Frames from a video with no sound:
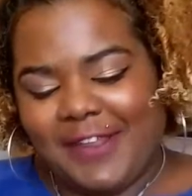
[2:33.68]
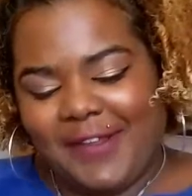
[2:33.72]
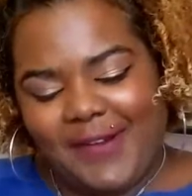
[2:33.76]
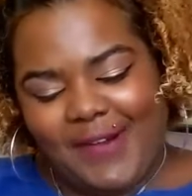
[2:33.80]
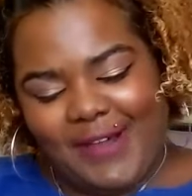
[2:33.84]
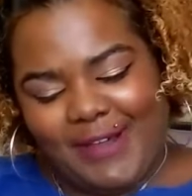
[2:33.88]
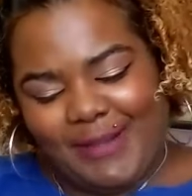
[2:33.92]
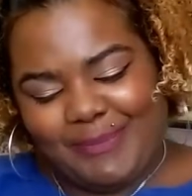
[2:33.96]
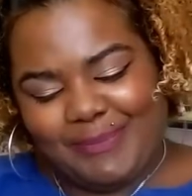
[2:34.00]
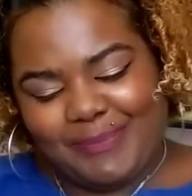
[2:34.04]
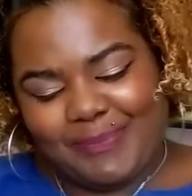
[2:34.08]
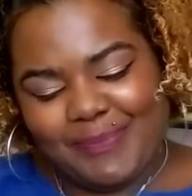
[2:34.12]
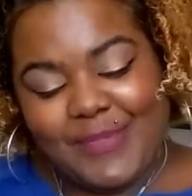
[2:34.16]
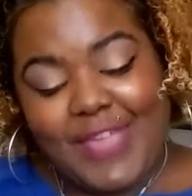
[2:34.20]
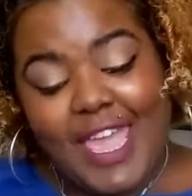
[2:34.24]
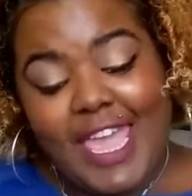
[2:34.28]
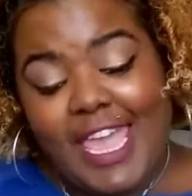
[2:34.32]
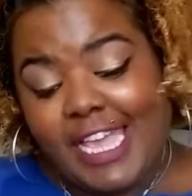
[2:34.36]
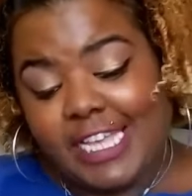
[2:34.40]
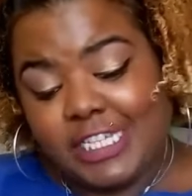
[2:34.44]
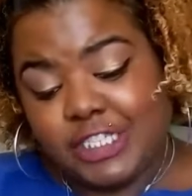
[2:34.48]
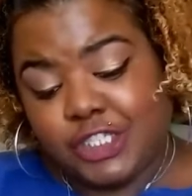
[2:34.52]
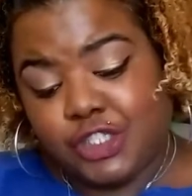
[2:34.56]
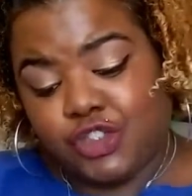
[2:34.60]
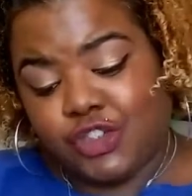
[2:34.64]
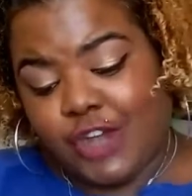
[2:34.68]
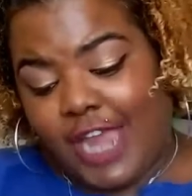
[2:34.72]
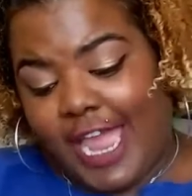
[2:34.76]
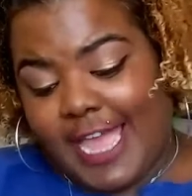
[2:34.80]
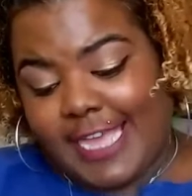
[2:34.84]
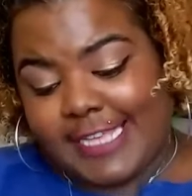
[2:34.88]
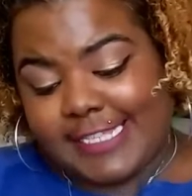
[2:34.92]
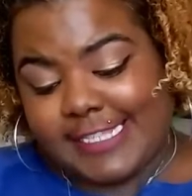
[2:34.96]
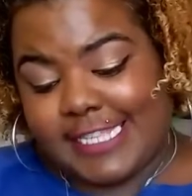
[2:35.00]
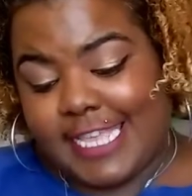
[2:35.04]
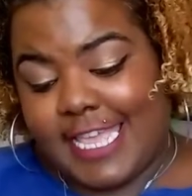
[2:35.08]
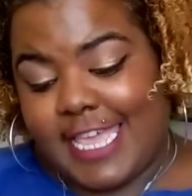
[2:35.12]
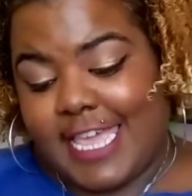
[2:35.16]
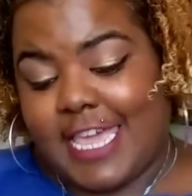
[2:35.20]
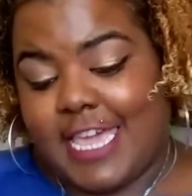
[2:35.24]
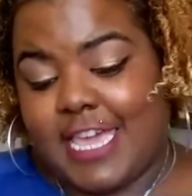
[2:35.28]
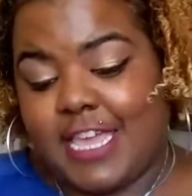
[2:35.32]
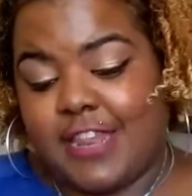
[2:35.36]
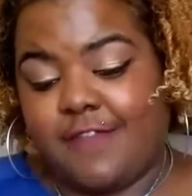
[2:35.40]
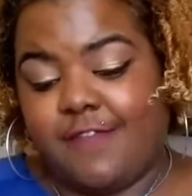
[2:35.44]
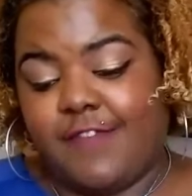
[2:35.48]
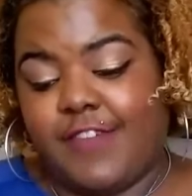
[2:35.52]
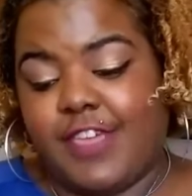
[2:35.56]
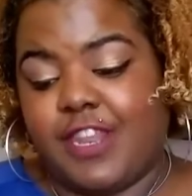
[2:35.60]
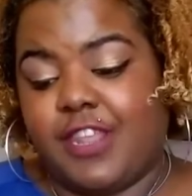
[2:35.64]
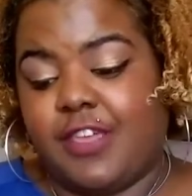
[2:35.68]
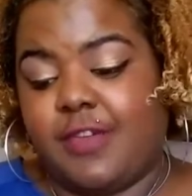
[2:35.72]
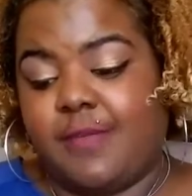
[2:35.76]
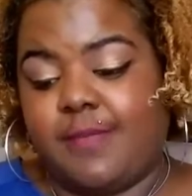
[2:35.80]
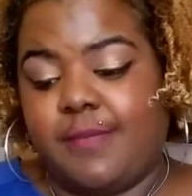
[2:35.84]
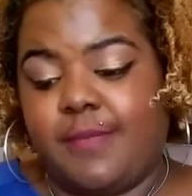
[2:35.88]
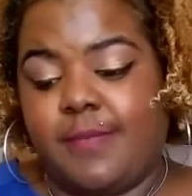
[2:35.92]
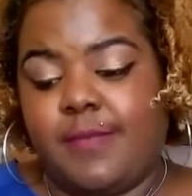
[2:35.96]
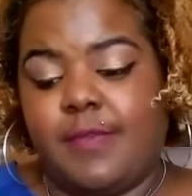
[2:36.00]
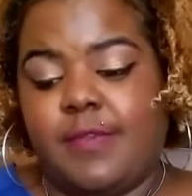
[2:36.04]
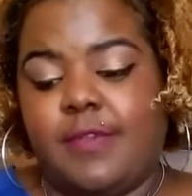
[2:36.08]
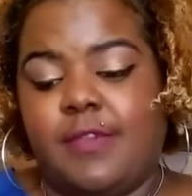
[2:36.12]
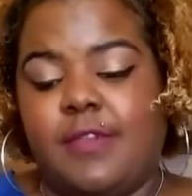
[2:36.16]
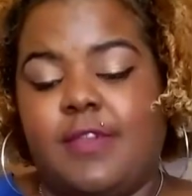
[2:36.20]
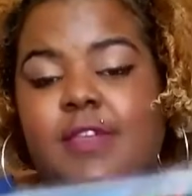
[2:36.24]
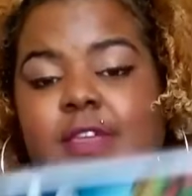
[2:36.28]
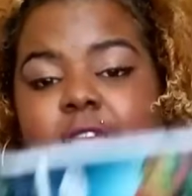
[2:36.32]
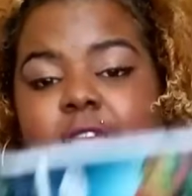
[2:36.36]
kind of cool. It's Drax and Venom